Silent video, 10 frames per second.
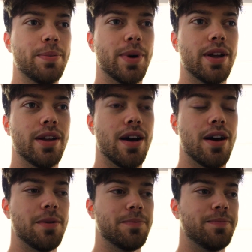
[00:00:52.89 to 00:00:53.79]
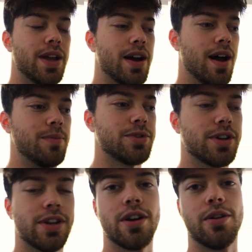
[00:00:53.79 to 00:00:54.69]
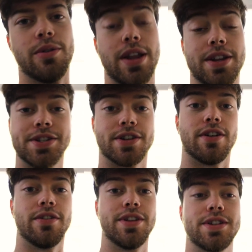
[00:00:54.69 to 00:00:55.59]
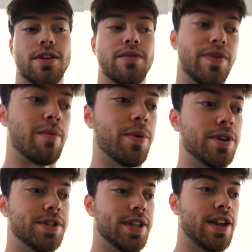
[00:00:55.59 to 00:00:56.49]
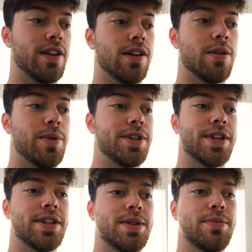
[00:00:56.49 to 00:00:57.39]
But yeah, I'm just gonna go and install these carbon fiber parts that a company sent to